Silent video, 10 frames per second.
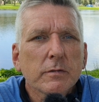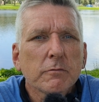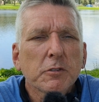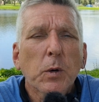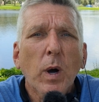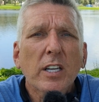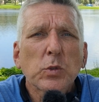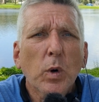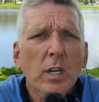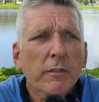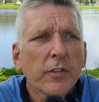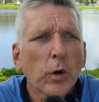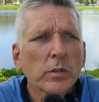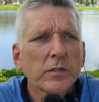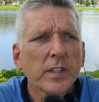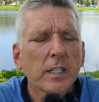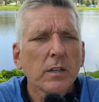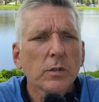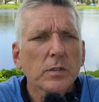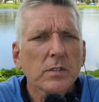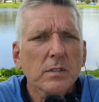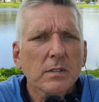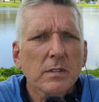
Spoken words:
rewatch one of those videos.